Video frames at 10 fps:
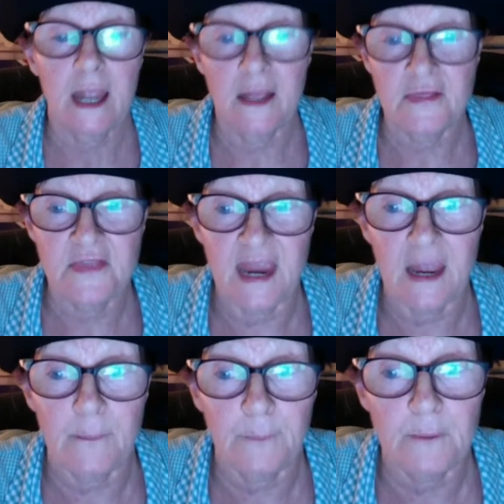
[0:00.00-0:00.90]
and they
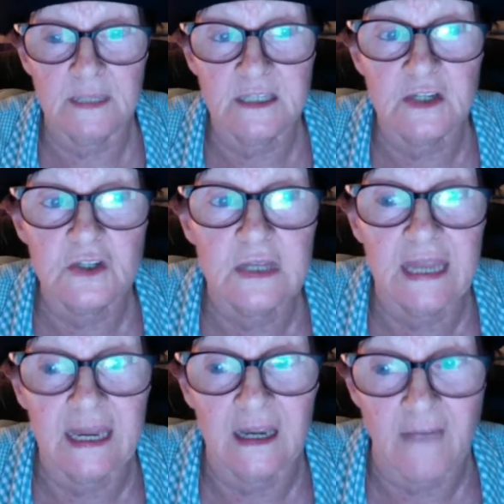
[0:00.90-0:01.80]
are permitted to
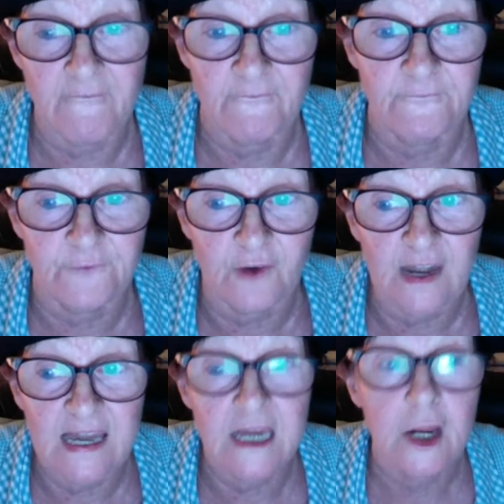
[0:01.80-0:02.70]
get a
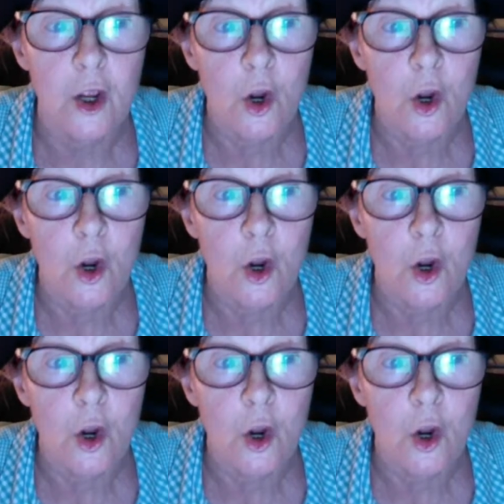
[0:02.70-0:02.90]
free